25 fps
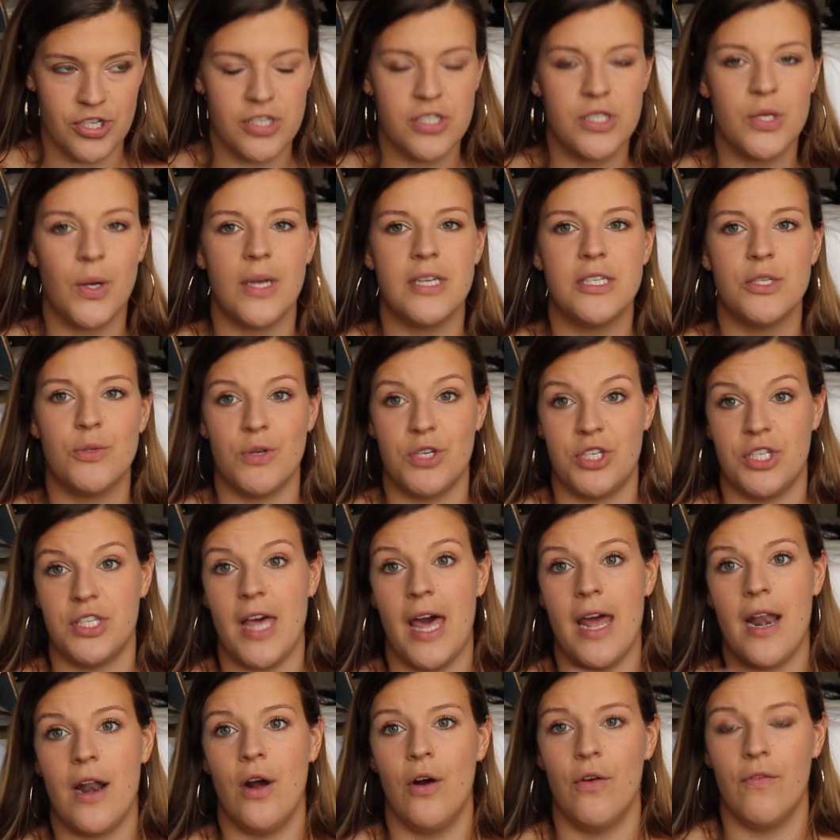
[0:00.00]
So I switched
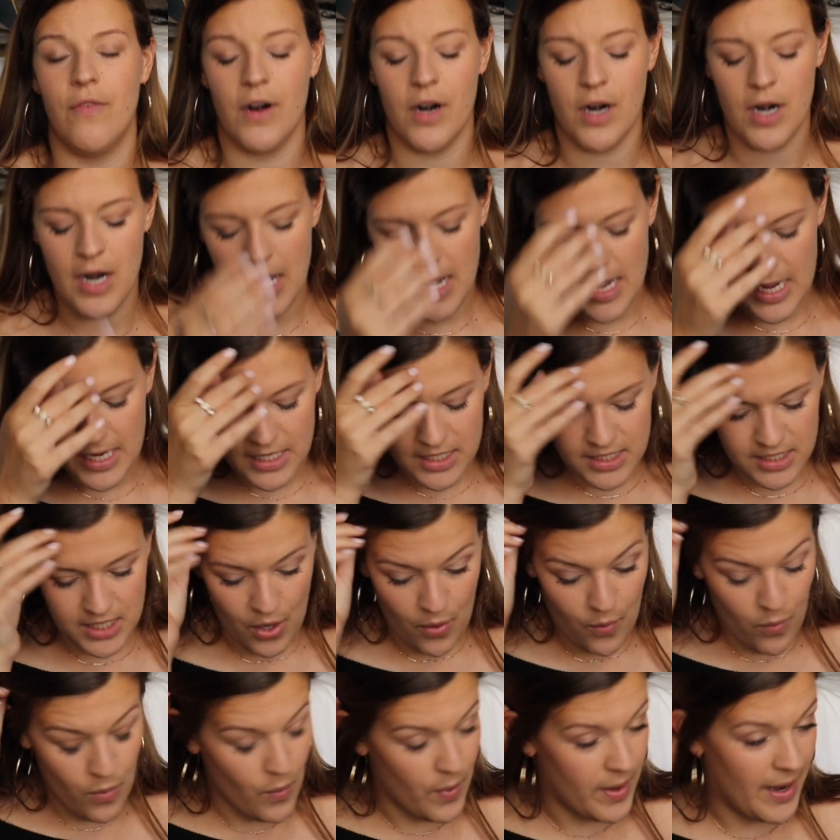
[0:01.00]
that over.
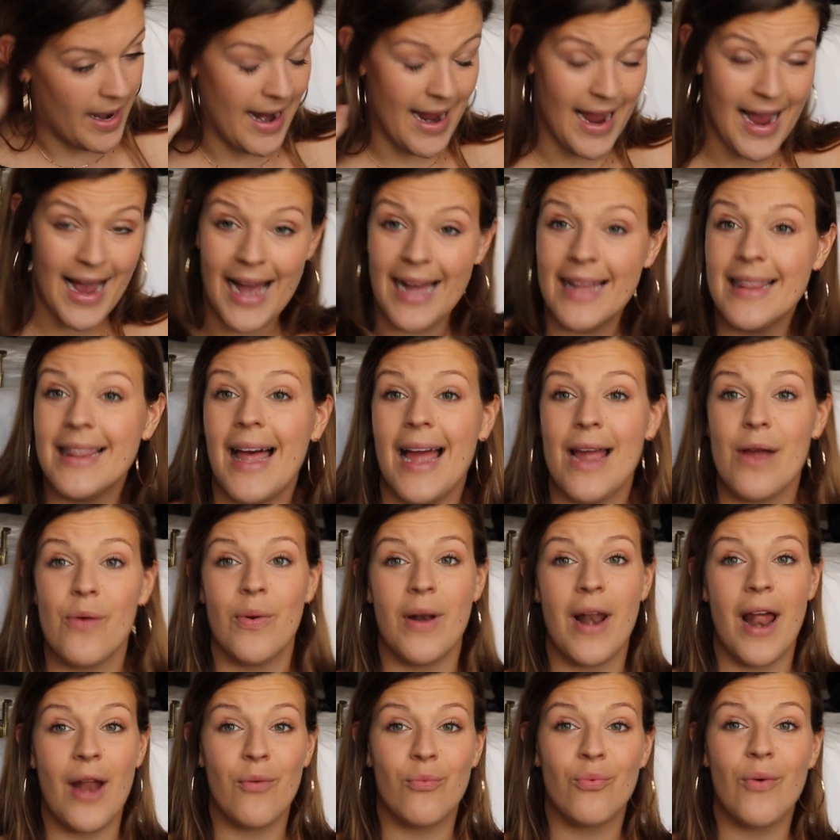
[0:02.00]
So when I highlight,
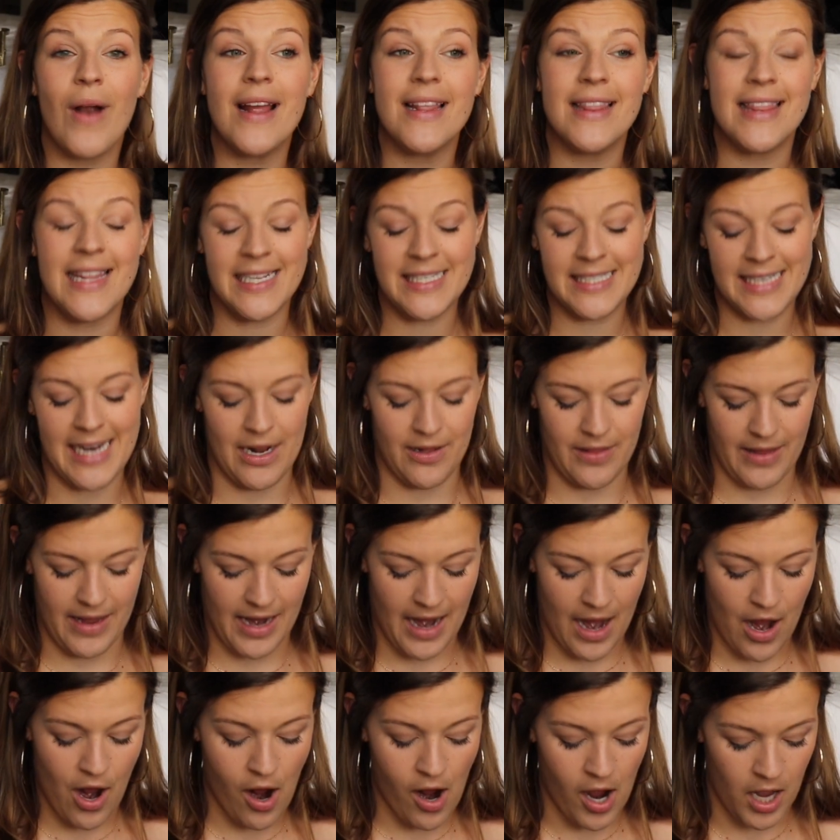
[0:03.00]
when I write things down,
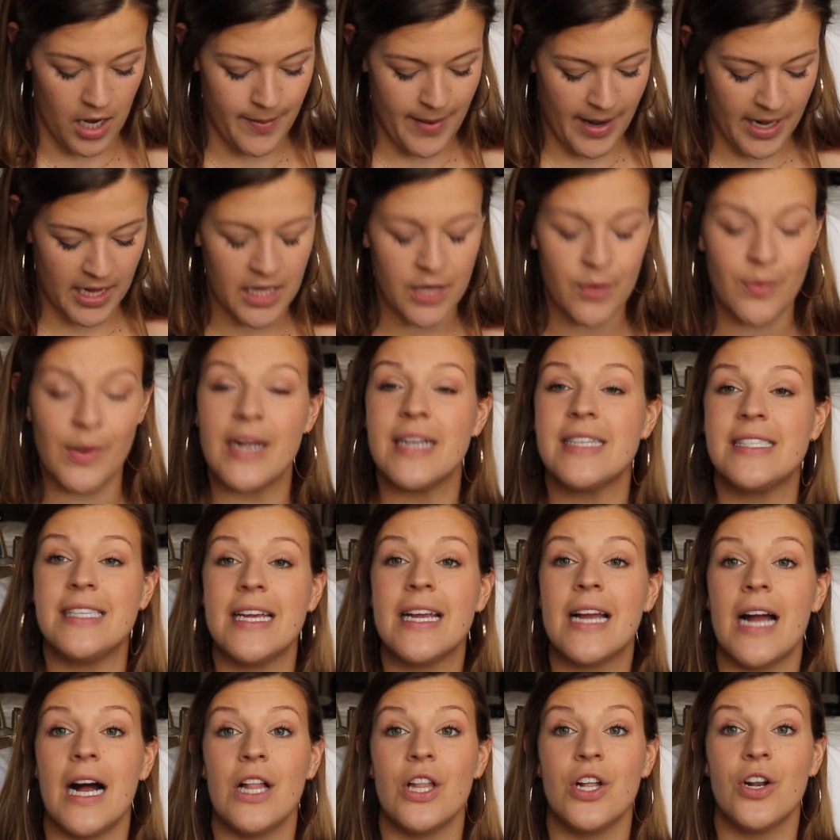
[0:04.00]
I automatically, when I see
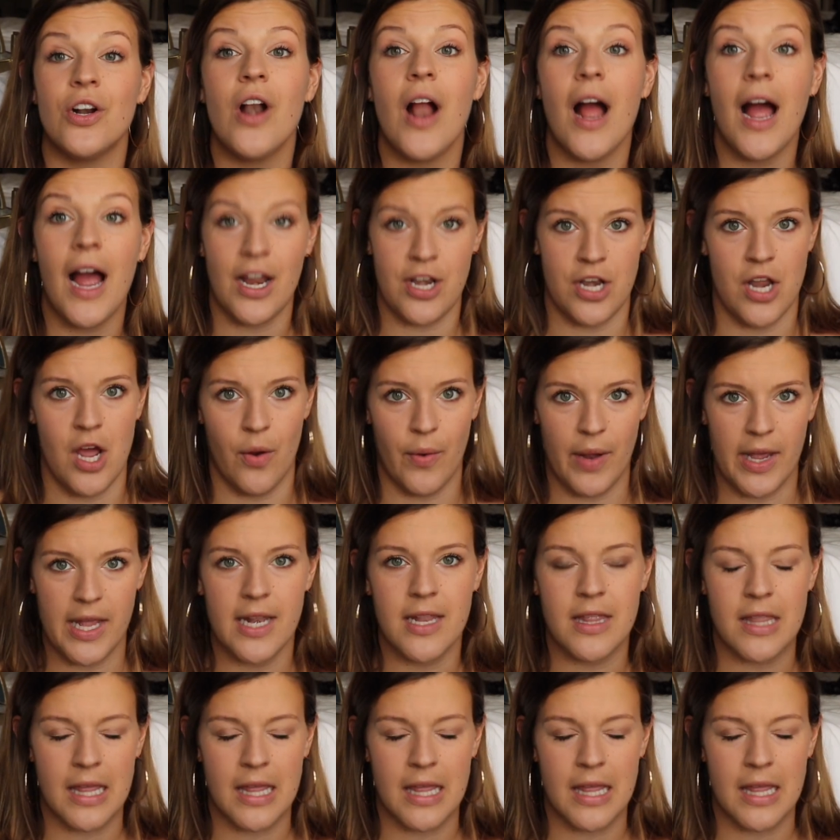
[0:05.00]
color, I know it.